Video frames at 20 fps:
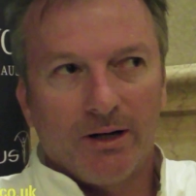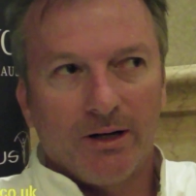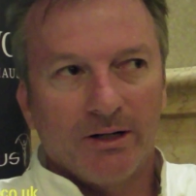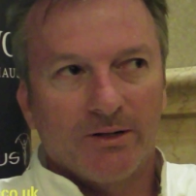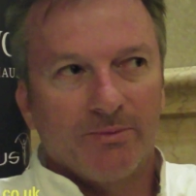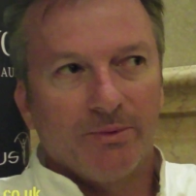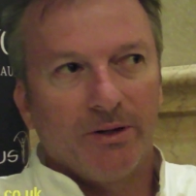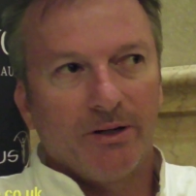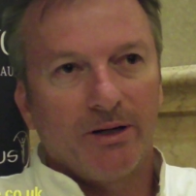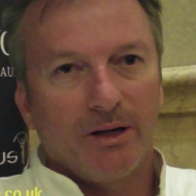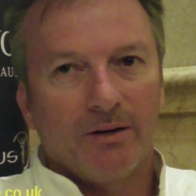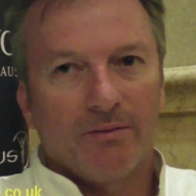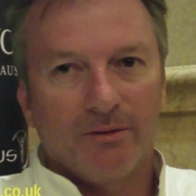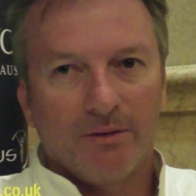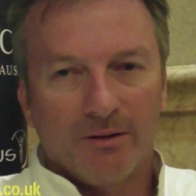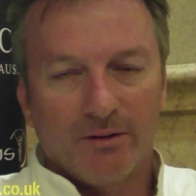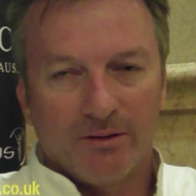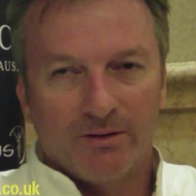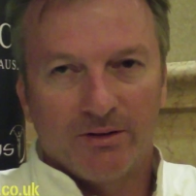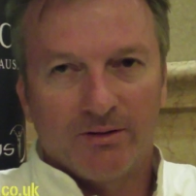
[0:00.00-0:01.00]
It's been over
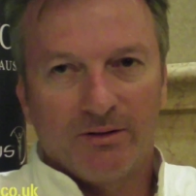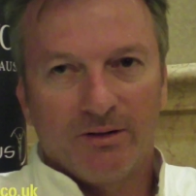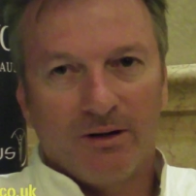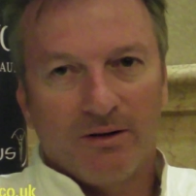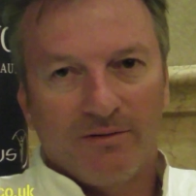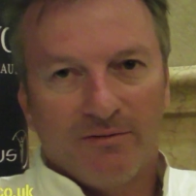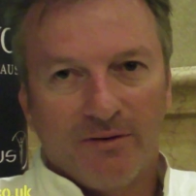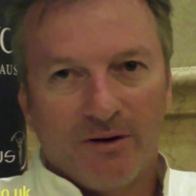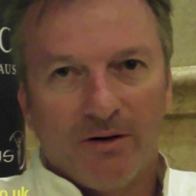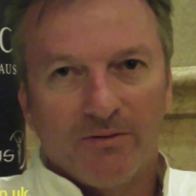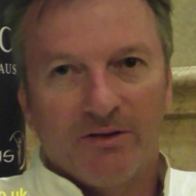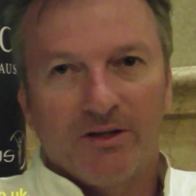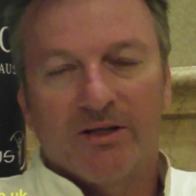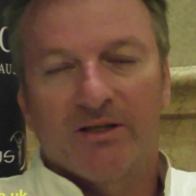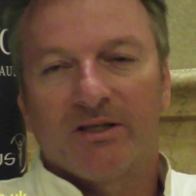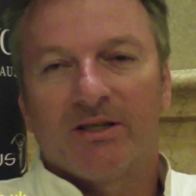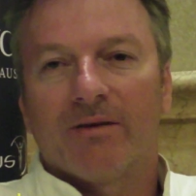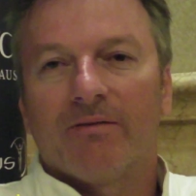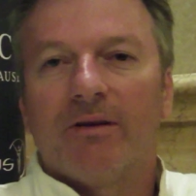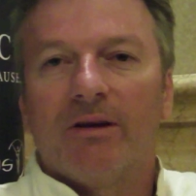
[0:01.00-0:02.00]
a, you know, 5, 6,
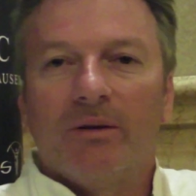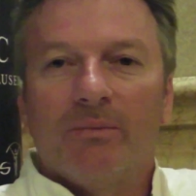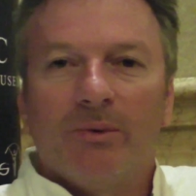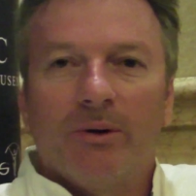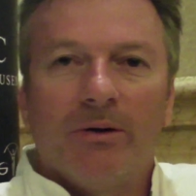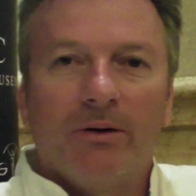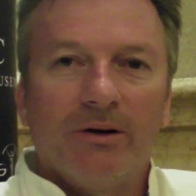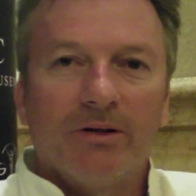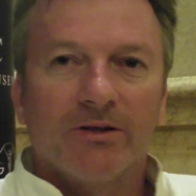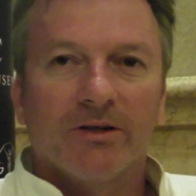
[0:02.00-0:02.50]
7 year period.